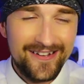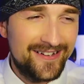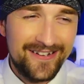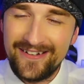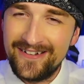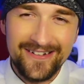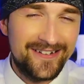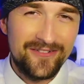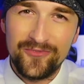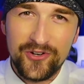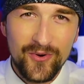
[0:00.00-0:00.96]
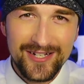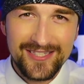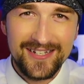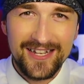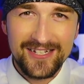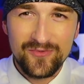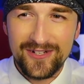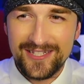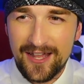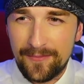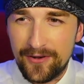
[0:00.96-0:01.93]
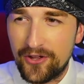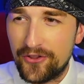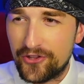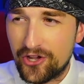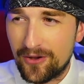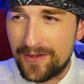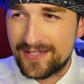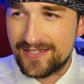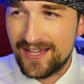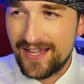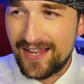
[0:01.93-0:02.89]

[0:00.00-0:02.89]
Uh uh uh. Request the next one down below in the comments.